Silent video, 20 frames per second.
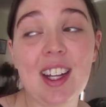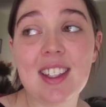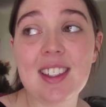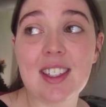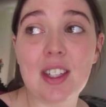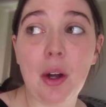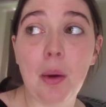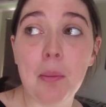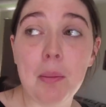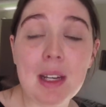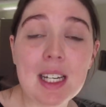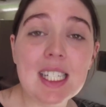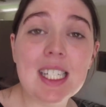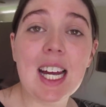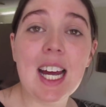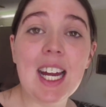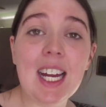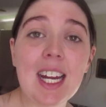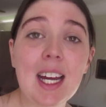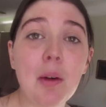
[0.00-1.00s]
It's not
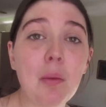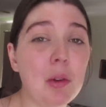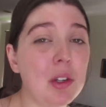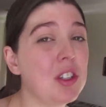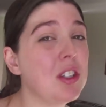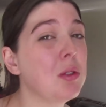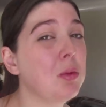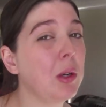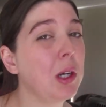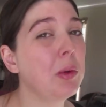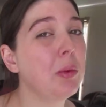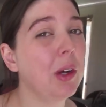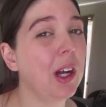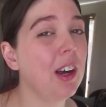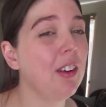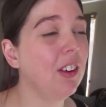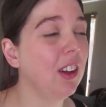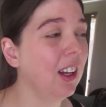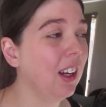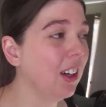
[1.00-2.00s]
midday yet, which is when it will
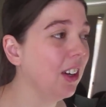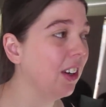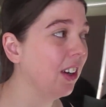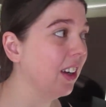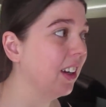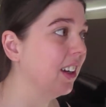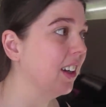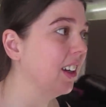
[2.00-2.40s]
get really hot.